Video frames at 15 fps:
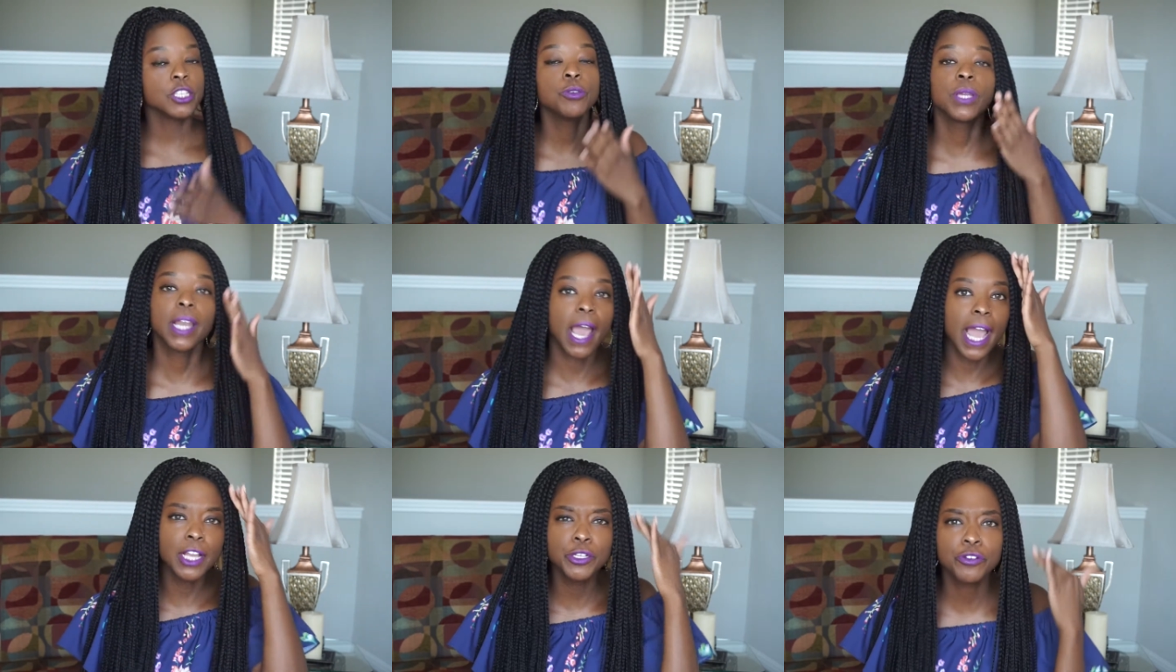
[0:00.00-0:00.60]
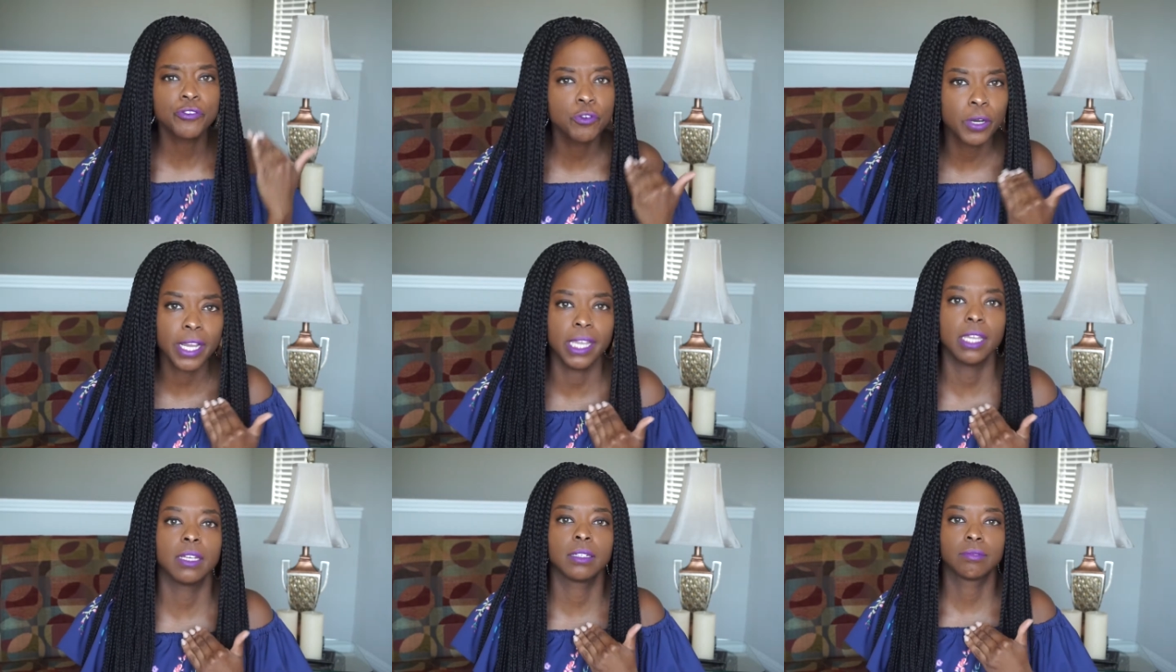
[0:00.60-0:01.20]
you can hide your
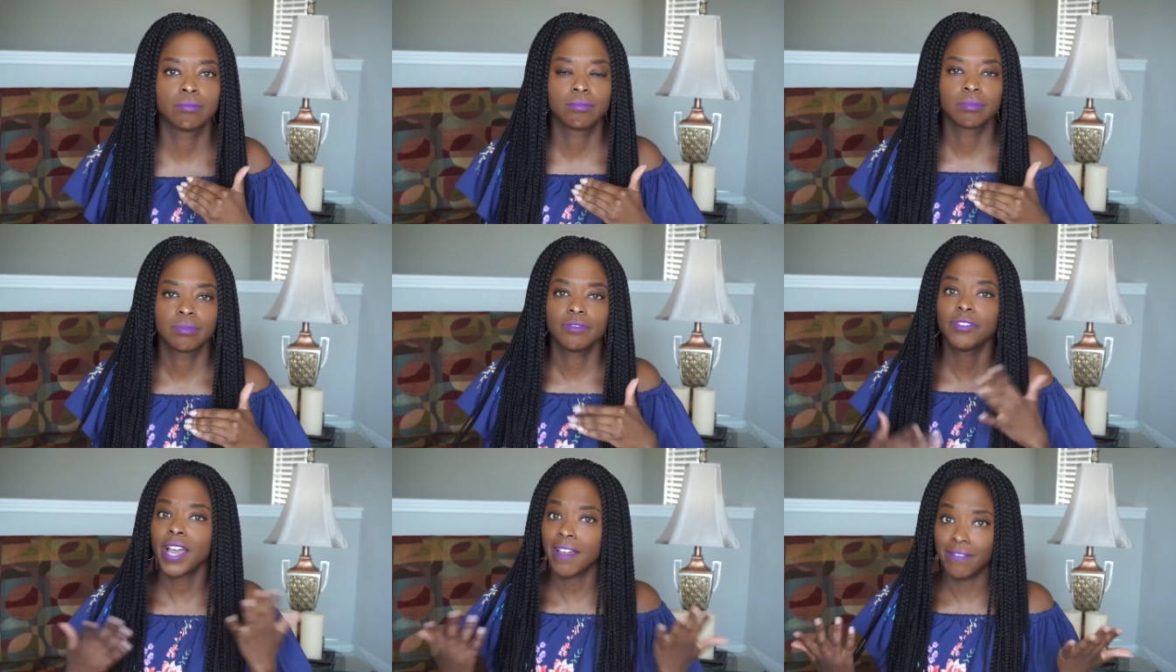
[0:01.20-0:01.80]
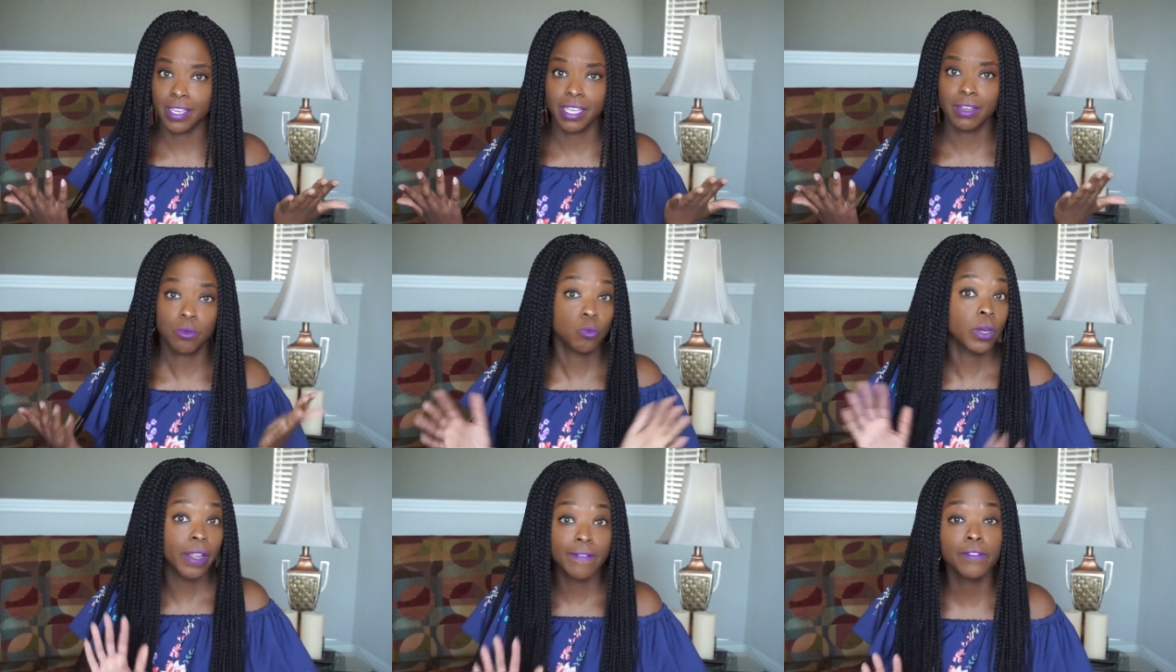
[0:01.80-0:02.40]
forehead, five head,
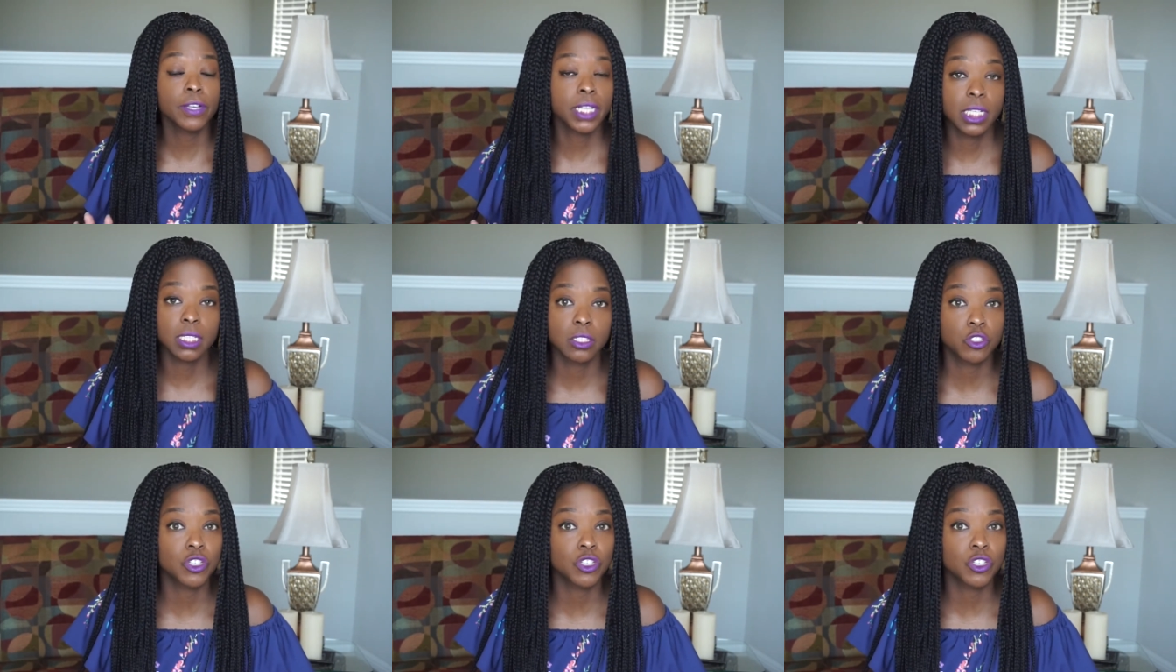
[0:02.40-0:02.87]
whatever it is.